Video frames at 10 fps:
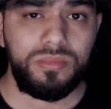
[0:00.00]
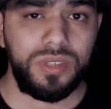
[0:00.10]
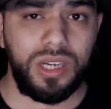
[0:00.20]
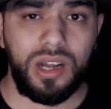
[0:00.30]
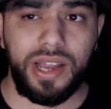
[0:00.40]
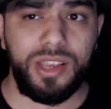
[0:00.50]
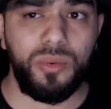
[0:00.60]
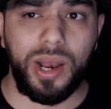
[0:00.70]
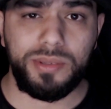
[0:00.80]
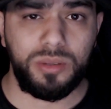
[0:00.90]
I knew
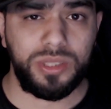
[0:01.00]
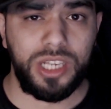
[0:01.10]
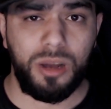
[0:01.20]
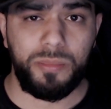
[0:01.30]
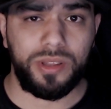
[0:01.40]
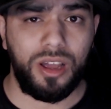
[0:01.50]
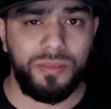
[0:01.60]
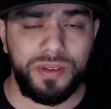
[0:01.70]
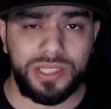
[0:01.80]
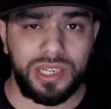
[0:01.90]
Ramsey was out, but the
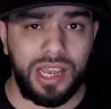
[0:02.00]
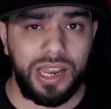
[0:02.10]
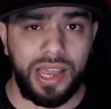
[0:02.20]
offensive line,